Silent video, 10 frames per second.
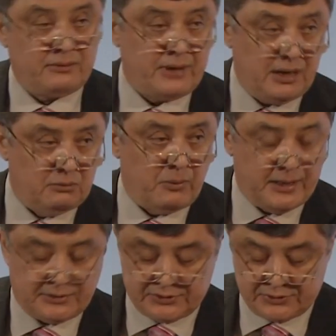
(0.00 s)
A high
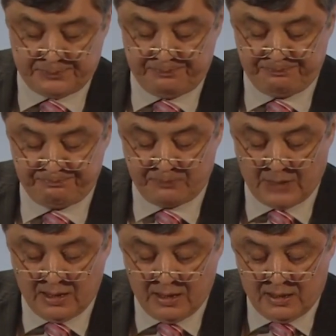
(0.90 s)
ranking Russian
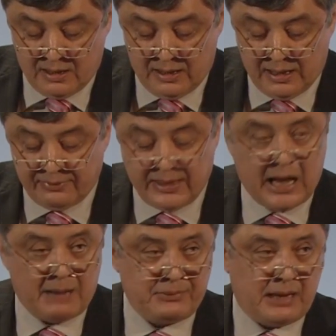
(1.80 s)
diplomat recently
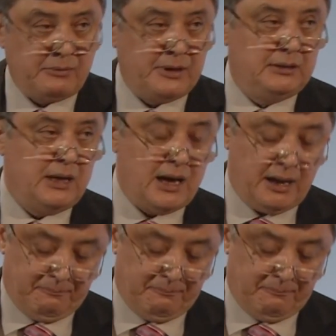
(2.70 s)
accused the